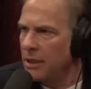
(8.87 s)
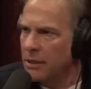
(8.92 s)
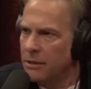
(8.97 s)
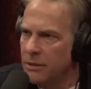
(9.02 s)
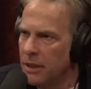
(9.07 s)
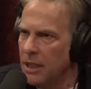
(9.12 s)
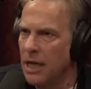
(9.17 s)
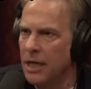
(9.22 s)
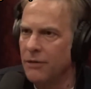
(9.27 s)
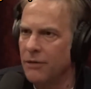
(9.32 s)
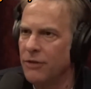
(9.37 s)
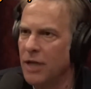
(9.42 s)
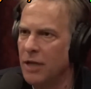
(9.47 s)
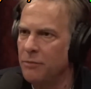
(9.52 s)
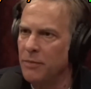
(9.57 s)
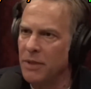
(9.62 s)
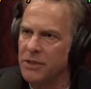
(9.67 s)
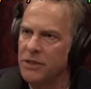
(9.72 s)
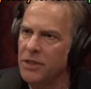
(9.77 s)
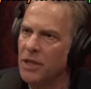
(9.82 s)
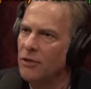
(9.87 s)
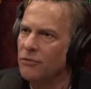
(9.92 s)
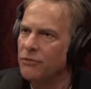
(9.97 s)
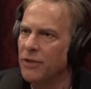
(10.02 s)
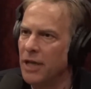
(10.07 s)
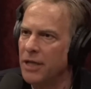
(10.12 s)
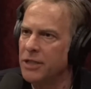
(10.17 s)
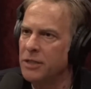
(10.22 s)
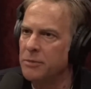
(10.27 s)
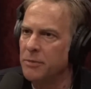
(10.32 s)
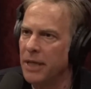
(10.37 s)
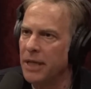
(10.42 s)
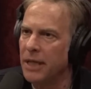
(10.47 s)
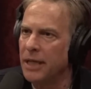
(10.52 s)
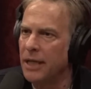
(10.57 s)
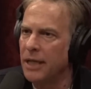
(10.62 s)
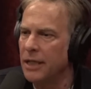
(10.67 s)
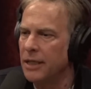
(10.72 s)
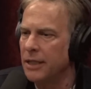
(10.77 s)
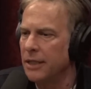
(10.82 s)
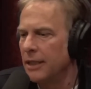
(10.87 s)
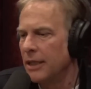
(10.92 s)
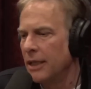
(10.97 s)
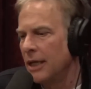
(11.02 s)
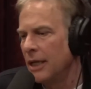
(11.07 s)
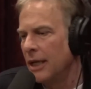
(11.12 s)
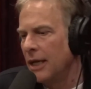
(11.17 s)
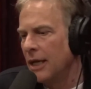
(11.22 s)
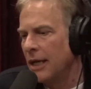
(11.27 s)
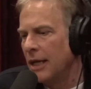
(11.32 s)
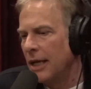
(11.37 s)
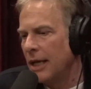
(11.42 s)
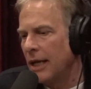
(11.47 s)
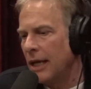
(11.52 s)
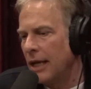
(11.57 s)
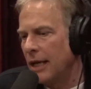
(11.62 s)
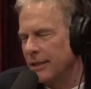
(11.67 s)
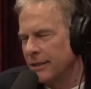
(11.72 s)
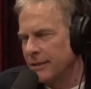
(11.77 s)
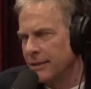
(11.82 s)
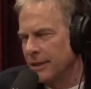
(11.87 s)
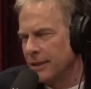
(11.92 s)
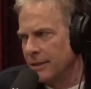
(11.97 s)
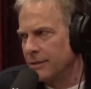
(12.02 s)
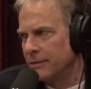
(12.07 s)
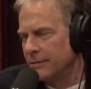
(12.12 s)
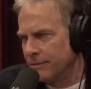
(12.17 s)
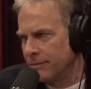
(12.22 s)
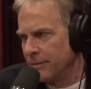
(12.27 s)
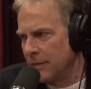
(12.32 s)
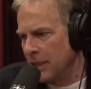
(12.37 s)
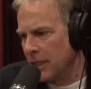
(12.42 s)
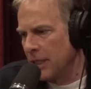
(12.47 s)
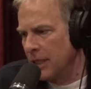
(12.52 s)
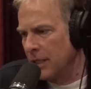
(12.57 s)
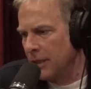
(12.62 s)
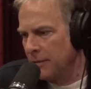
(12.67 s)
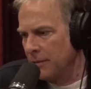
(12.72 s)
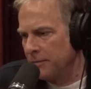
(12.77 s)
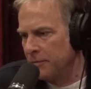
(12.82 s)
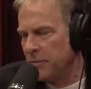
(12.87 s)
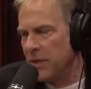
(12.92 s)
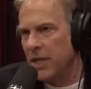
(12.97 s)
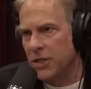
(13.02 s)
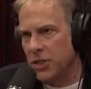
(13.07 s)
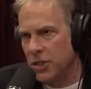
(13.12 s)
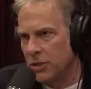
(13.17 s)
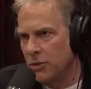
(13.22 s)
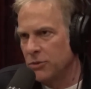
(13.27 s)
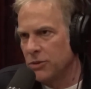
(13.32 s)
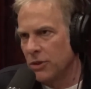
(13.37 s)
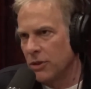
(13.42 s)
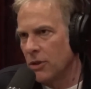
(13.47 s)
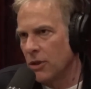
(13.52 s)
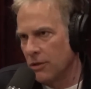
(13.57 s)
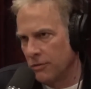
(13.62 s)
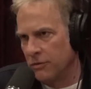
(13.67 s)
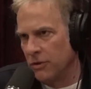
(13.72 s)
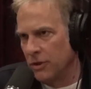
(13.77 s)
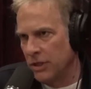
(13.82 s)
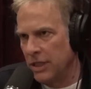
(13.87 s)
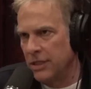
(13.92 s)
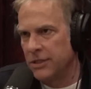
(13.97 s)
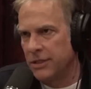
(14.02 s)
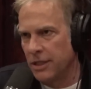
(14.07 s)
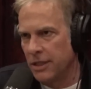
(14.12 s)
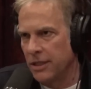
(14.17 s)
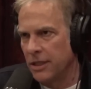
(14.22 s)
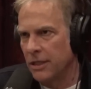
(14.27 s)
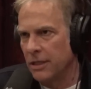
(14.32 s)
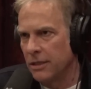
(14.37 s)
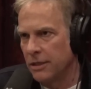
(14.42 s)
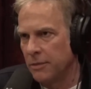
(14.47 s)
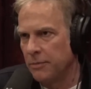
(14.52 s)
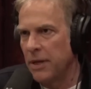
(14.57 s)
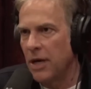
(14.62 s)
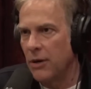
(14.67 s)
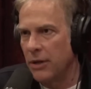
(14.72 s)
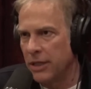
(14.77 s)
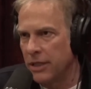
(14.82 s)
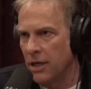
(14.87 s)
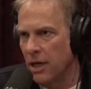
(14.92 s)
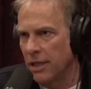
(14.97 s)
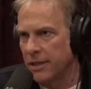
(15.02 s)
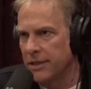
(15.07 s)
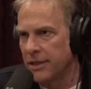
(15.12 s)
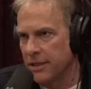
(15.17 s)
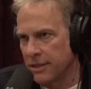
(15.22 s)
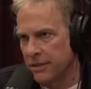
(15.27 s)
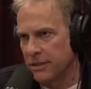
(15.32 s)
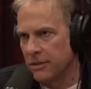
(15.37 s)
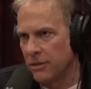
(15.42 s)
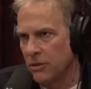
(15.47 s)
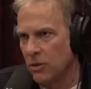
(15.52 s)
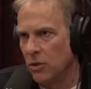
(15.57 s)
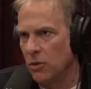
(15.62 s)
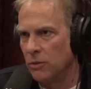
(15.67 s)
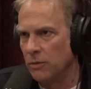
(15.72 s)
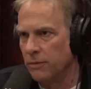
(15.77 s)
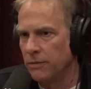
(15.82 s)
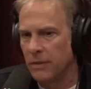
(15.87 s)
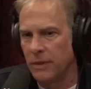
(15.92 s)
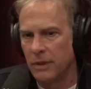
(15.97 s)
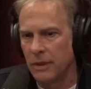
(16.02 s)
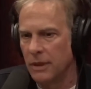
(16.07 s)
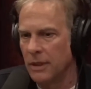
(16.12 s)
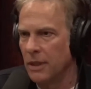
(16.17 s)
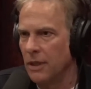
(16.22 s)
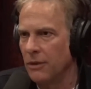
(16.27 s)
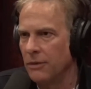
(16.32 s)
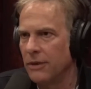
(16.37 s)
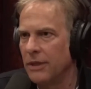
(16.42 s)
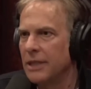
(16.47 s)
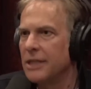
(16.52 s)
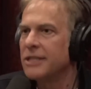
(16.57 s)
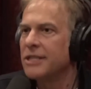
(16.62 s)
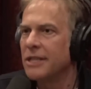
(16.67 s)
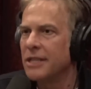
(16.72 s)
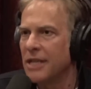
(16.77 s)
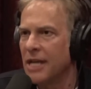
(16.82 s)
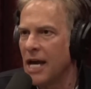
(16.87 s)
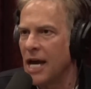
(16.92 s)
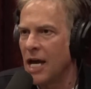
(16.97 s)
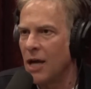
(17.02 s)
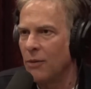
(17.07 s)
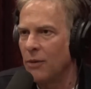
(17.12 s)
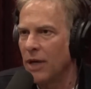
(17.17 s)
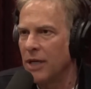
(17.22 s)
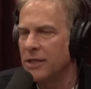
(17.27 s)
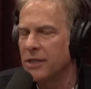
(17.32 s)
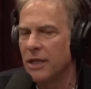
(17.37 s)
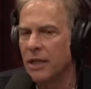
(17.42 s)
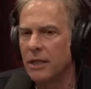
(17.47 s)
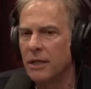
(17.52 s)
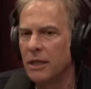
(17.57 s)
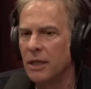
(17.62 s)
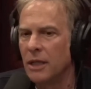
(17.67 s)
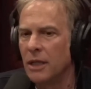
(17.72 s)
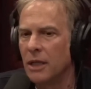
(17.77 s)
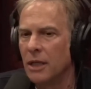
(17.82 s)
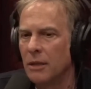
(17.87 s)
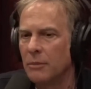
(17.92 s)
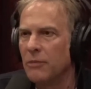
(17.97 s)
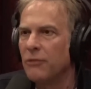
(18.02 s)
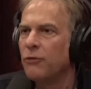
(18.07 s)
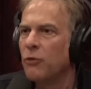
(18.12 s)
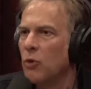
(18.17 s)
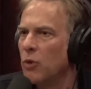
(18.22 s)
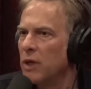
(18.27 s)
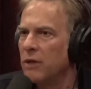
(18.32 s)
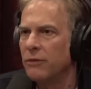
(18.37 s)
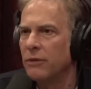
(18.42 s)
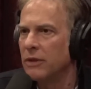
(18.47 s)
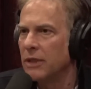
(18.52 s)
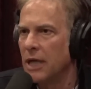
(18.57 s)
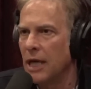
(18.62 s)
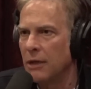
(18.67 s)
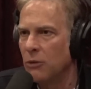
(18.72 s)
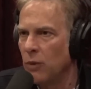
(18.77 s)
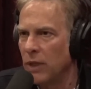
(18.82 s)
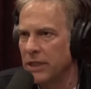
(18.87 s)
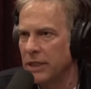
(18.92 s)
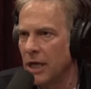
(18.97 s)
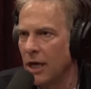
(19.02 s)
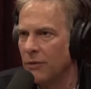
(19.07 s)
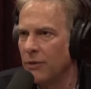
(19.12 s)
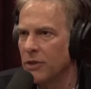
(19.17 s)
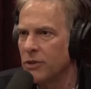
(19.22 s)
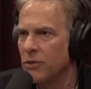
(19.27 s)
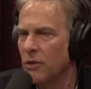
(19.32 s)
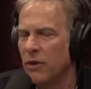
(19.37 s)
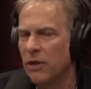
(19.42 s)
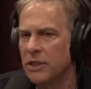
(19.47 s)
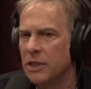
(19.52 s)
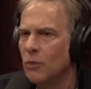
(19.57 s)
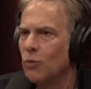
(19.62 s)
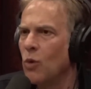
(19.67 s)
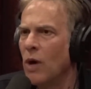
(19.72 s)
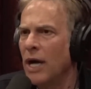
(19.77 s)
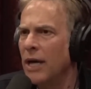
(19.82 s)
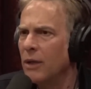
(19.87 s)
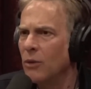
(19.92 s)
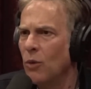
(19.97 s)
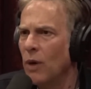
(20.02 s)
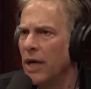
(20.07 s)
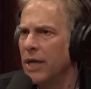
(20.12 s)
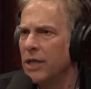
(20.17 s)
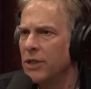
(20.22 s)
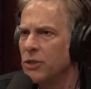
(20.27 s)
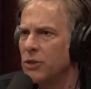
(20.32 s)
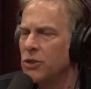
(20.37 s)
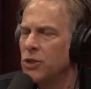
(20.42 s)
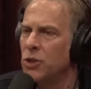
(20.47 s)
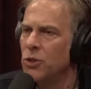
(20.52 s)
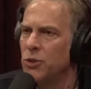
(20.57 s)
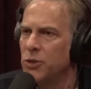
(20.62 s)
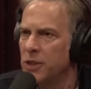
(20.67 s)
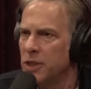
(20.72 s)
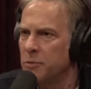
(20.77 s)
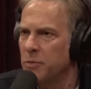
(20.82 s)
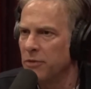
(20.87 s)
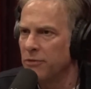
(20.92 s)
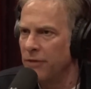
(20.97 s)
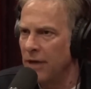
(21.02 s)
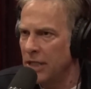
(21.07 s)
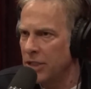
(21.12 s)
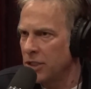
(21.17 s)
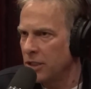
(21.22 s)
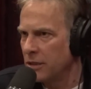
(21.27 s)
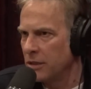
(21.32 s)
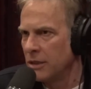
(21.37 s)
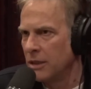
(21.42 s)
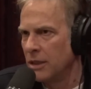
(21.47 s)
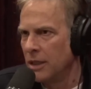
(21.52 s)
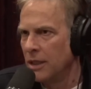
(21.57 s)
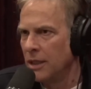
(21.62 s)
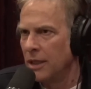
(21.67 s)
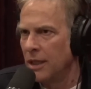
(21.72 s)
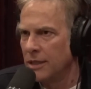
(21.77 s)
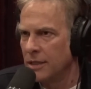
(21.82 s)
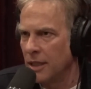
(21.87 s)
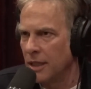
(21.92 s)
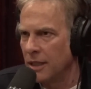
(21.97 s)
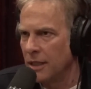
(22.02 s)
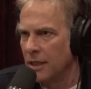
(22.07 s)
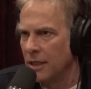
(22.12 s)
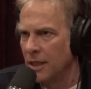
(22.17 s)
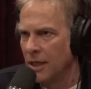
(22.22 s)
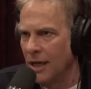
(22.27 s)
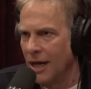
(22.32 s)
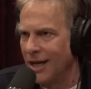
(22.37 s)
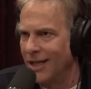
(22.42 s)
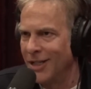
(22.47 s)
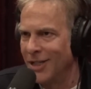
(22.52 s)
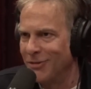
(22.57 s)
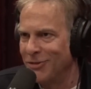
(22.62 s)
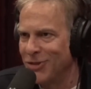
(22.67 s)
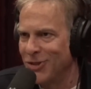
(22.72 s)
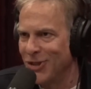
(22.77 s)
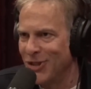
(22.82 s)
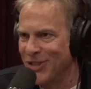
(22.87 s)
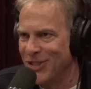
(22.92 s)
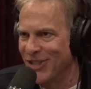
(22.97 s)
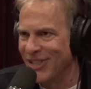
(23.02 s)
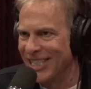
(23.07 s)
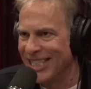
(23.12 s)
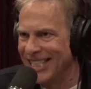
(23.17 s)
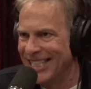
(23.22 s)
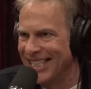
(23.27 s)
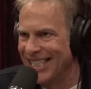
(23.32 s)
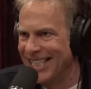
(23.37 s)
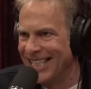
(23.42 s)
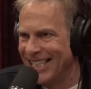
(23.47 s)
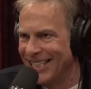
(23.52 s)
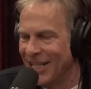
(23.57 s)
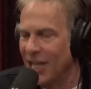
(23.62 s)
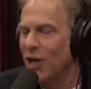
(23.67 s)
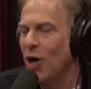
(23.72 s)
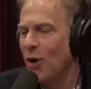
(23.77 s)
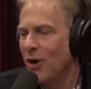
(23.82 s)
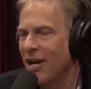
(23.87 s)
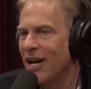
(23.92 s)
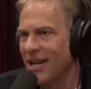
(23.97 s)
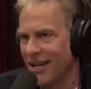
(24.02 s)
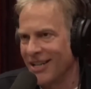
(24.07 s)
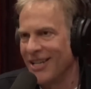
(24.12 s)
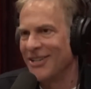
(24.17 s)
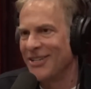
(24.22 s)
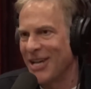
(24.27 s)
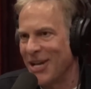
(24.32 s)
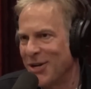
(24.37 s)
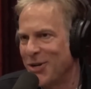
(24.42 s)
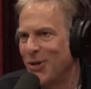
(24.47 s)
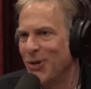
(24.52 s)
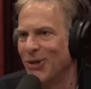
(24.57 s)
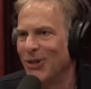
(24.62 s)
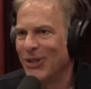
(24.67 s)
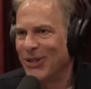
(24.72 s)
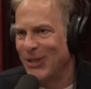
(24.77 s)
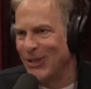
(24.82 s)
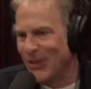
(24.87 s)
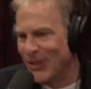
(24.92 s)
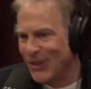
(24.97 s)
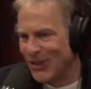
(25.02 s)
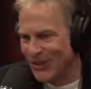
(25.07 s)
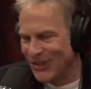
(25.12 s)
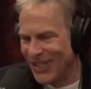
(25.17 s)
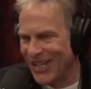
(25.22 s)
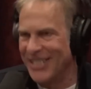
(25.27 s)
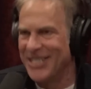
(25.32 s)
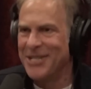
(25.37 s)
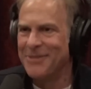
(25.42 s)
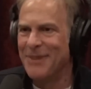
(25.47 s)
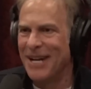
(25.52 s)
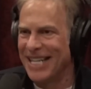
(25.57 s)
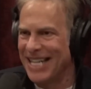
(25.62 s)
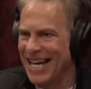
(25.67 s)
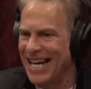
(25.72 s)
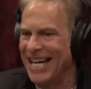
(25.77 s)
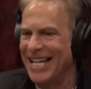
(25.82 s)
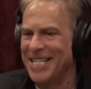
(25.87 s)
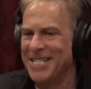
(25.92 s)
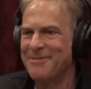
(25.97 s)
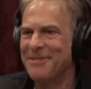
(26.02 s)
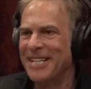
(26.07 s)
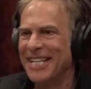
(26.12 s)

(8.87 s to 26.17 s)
to kind of keep myself nice, medicated. And Mitch, who's in Kerrville, he's the periodontist who, you know, this is a guy where I said, before we even went down this road, I said, why did you choose this profession? He's like, I love surgery. I'm like, okay, cool. No, you're my guy.